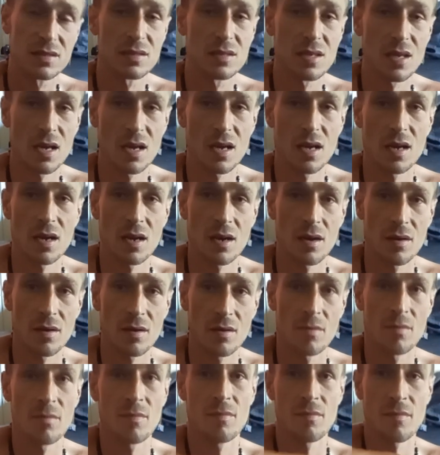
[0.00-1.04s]
to
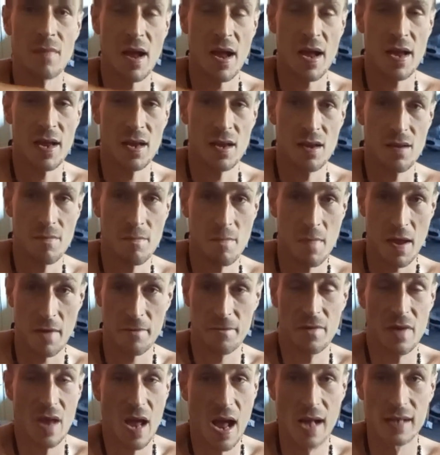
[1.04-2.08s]
my
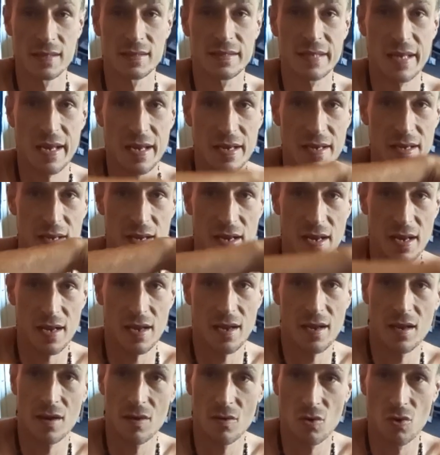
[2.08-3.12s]
fiance
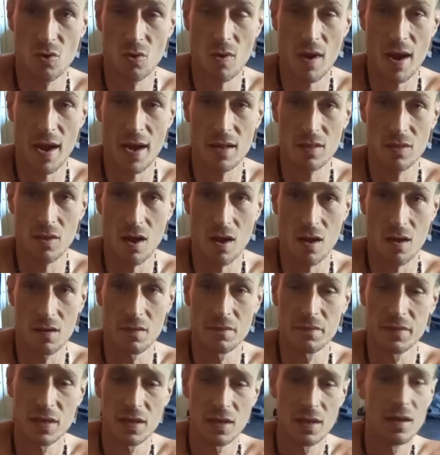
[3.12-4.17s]
and who I
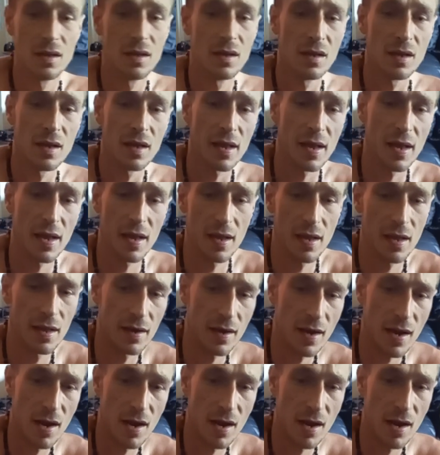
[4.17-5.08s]
loved and